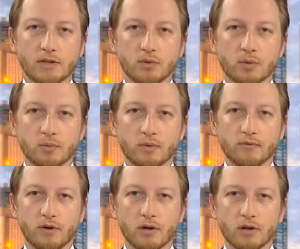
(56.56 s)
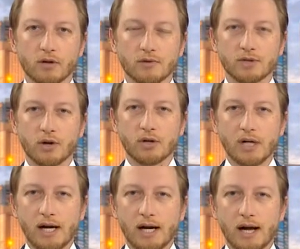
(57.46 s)
to a portfolio. So
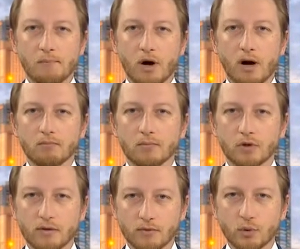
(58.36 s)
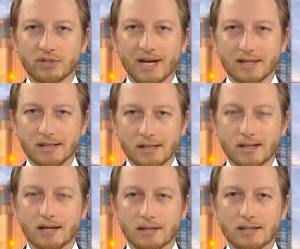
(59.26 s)
I'm looking forward to
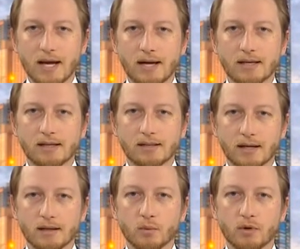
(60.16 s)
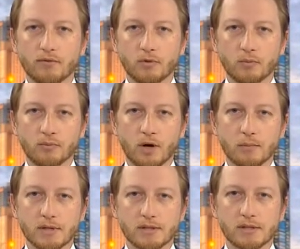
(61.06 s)
understanding exactly what the former Prime
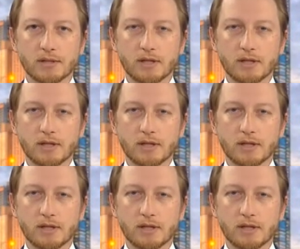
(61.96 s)
Minister's